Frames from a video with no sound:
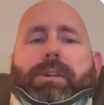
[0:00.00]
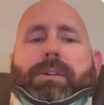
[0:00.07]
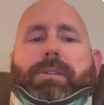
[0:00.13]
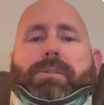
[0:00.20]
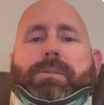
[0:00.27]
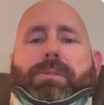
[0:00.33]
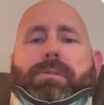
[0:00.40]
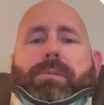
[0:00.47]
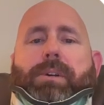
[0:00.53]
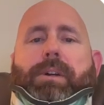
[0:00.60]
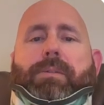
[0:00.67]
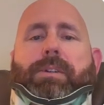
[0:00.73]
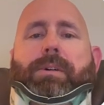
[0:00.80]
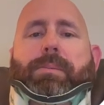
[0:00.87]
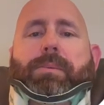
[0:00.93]
do a
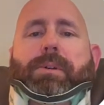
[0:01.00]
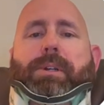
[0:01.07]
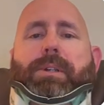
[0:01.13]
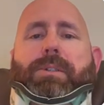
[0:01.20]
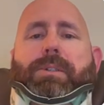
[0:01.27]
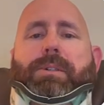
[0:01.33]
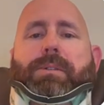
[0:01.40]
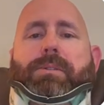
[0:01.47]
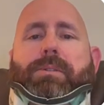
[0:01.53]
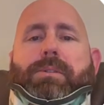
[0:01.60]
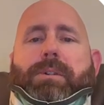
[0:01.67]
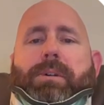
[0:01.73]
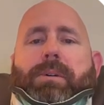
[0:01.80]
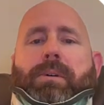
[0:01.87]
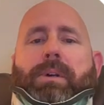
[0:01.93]
derived operation.
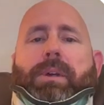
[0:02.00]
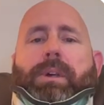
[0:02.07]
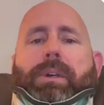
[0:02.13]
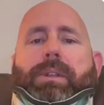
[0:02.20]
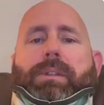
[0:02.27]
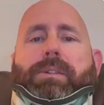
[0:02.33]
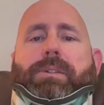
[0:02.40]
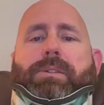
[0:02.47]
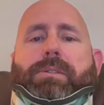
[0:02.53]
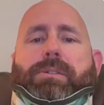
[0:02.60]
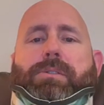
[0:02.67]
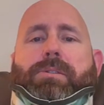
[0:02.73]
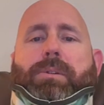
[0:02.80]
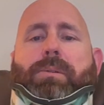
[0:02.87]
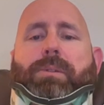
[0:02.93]
So this is a
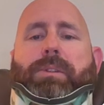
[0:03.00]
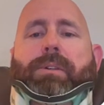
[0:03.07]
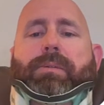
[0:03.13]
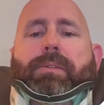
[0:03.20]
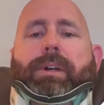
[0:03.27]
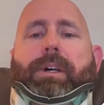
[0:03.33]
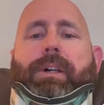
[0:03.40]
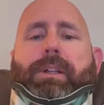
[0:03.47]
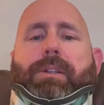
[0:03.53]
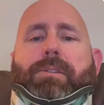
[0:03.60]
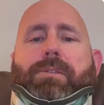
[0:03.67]
totally valid